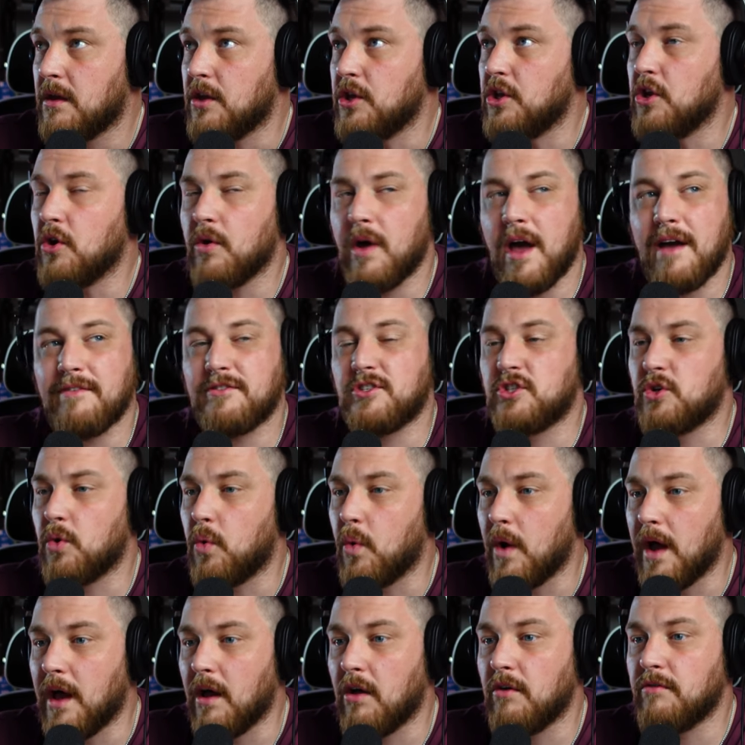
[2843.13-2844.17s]
you'll have
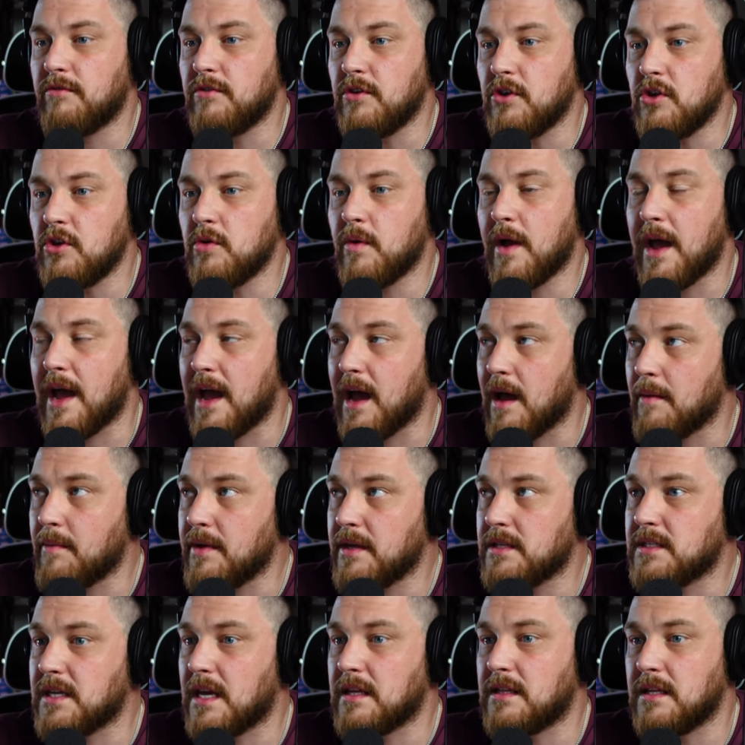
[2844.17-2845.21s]
twelve new
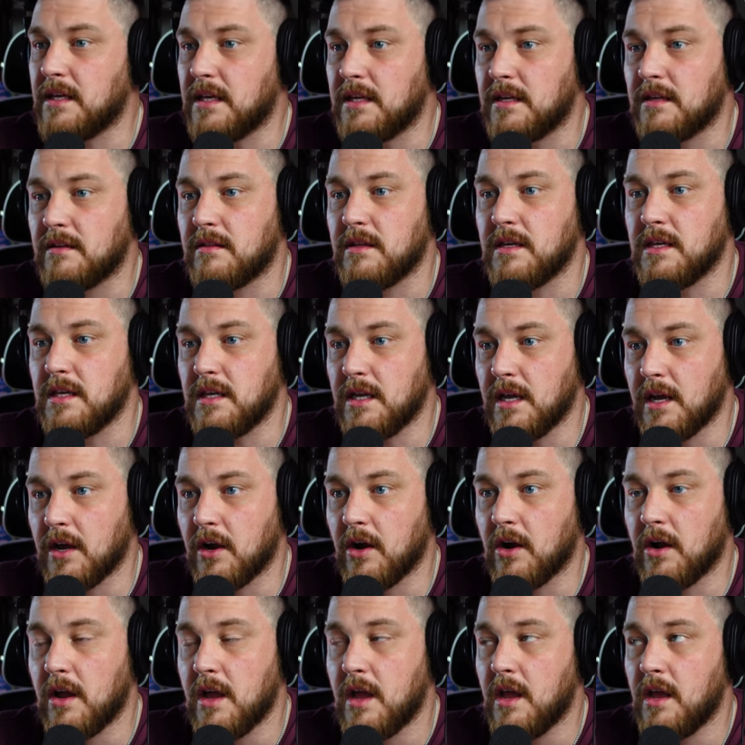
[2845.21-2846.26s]
habits at the end of the
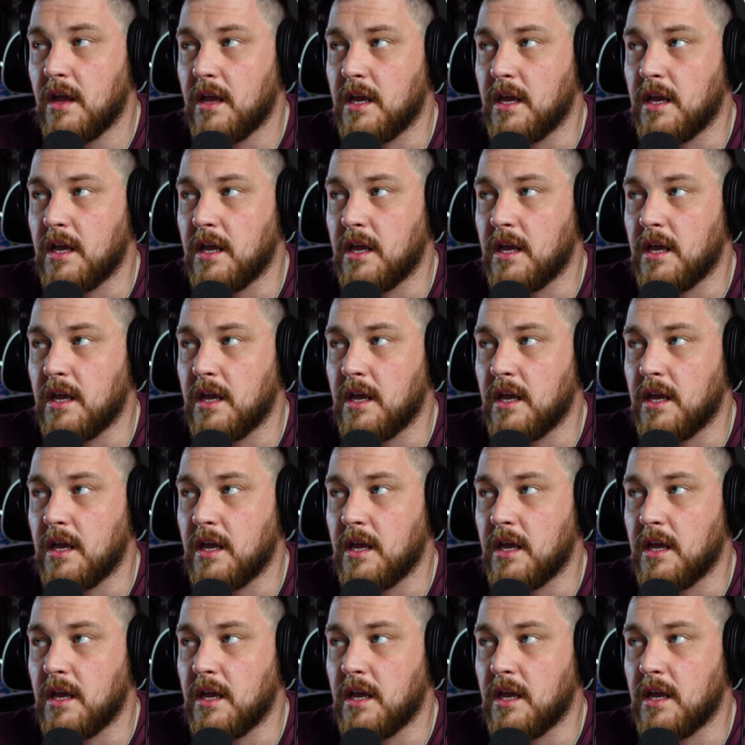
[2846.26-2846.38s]
year.